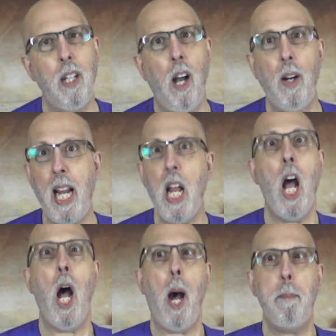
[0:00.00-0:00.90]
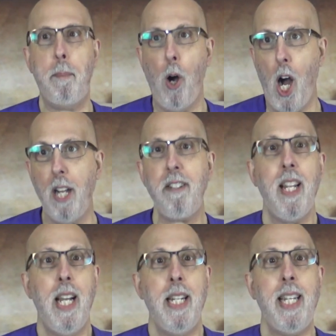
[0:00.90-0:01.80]
Okay, a boss
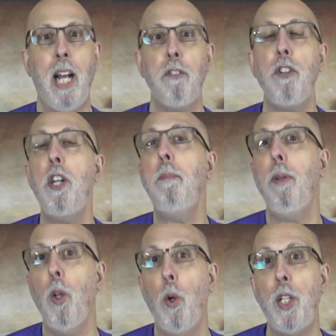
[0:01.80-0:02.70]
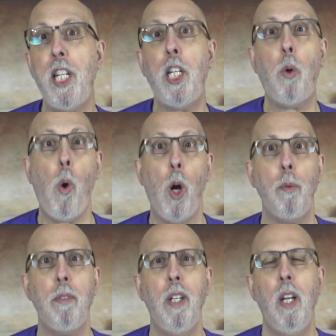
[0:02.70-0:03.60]
tells an employee, quote,
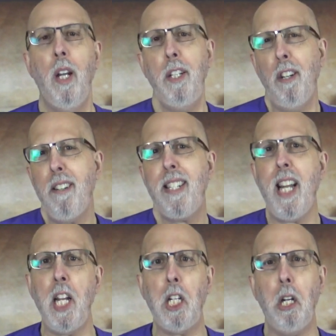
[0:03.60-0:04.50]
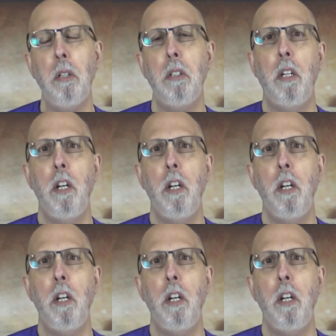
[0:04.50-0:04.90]
"You're single.